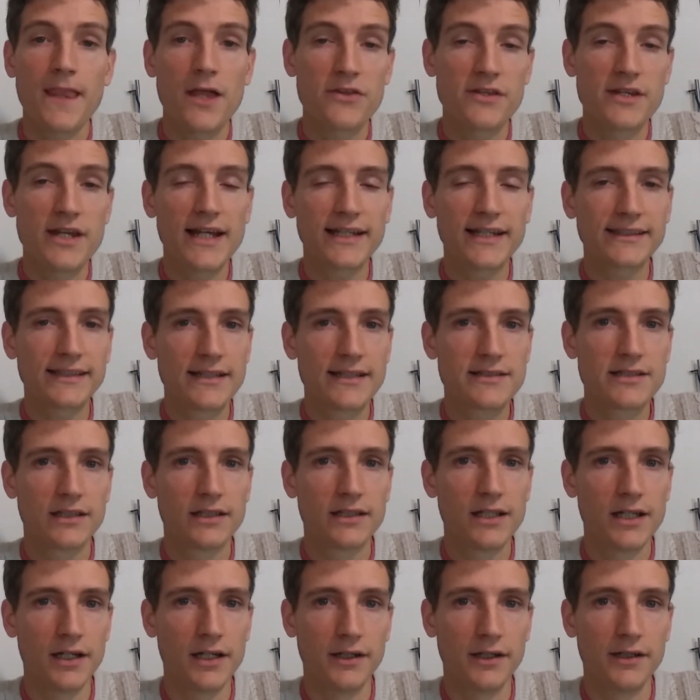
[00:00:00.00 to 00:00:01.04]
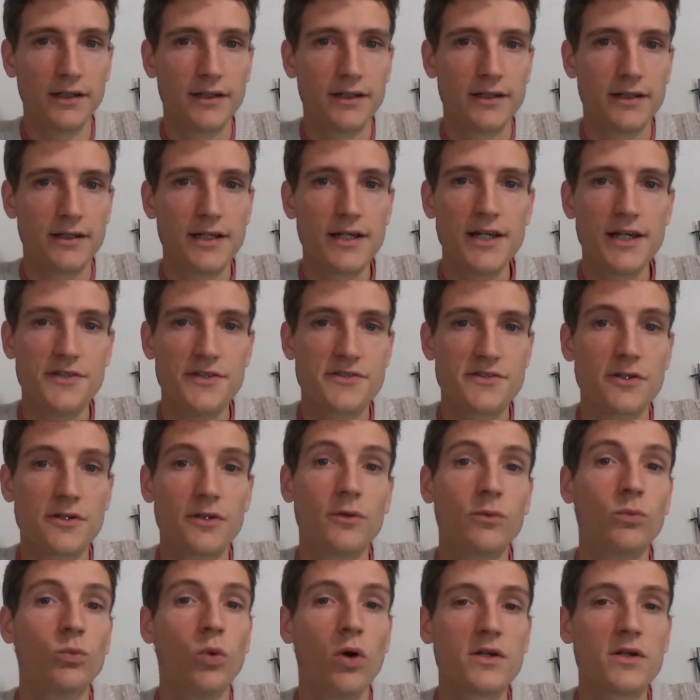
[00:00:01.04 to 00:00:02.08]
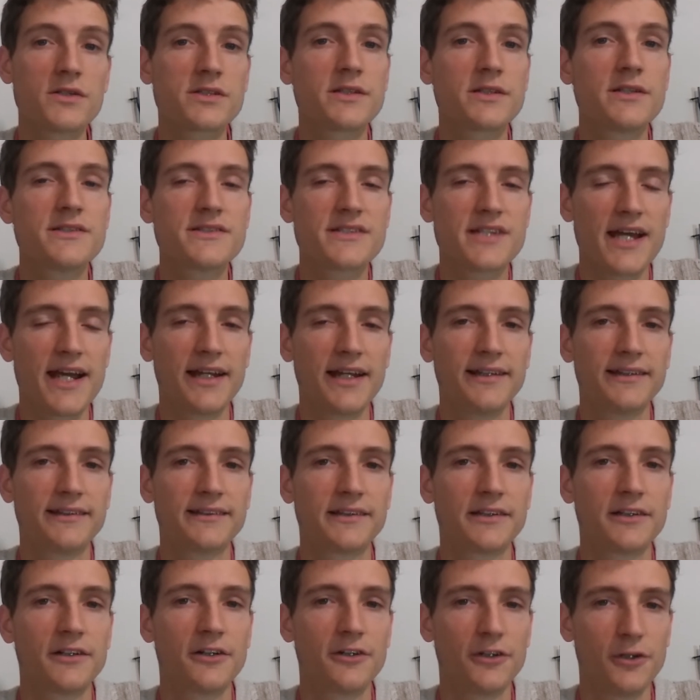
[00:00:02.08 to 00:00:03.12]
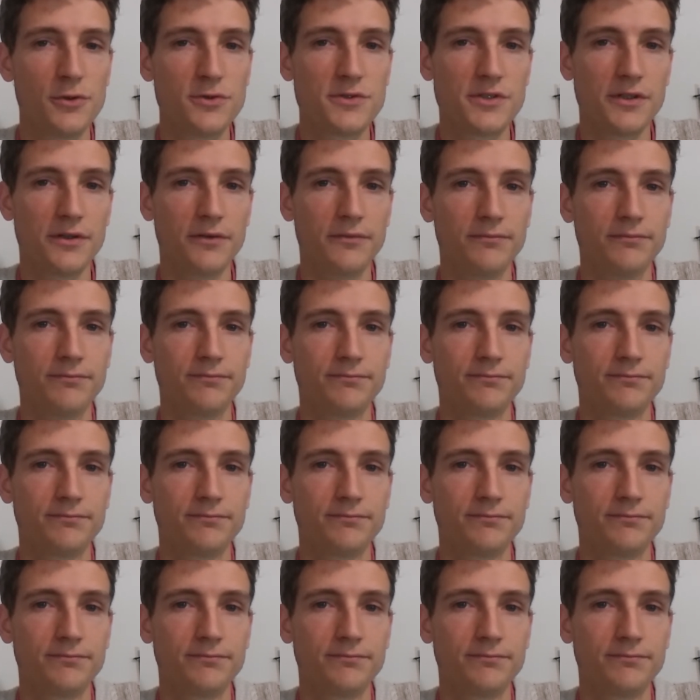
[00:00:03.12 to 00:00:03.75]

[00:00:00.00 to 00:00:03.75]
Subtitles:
Now the next thing to learn is what contains gluten.